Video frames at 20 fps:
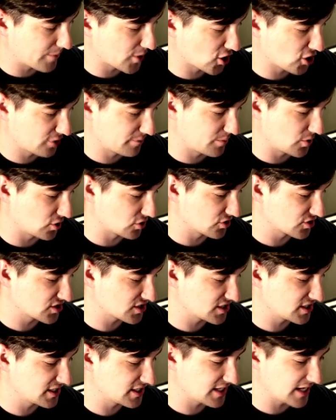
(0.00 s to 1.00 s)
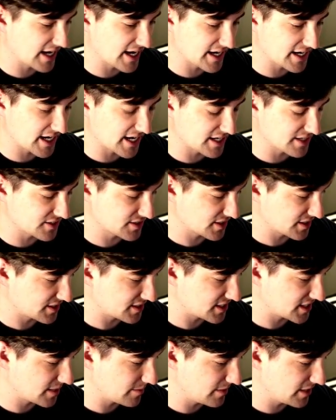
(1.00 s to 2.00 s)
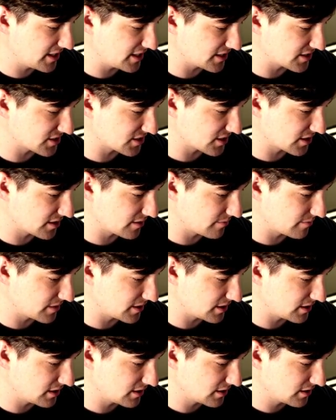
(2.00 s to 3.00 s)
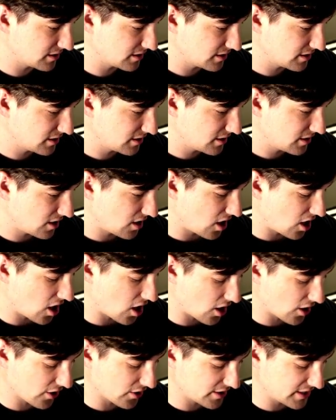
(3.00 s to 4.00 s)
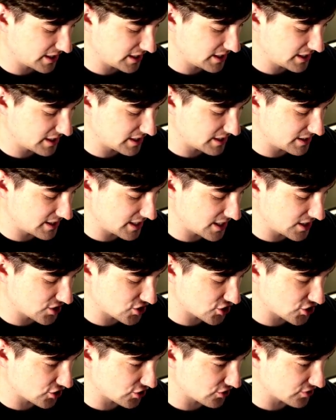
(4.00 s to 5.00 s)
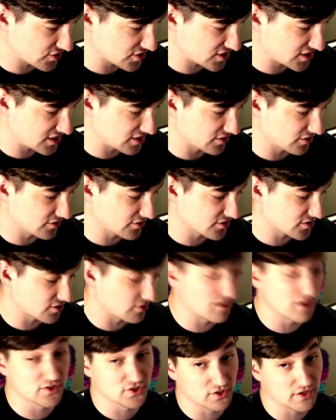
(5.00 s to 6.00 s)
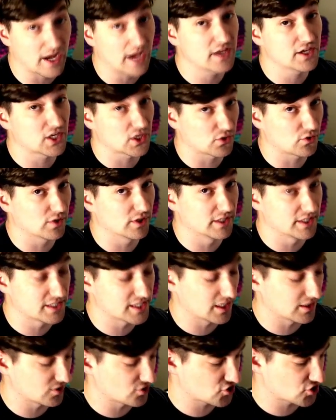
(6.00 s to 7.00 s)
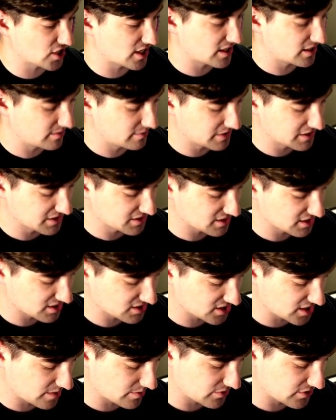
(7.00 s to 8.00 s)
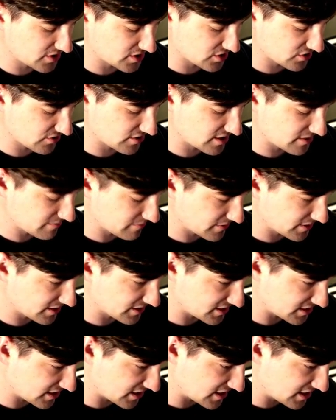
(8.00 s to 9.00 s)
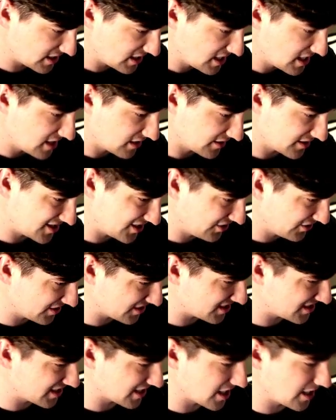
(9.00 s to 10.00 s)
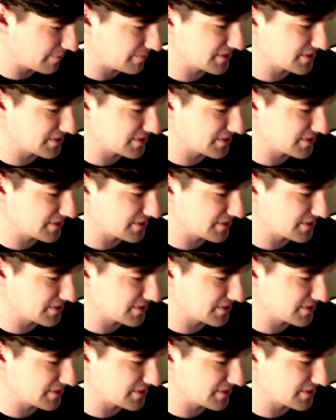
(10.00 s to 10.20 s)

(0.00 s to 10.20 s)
bird person, and I said timid. It's gonna be hardy nature Seel. So now you can really tell it's shiny because of the summary screen, but let's heal this thing up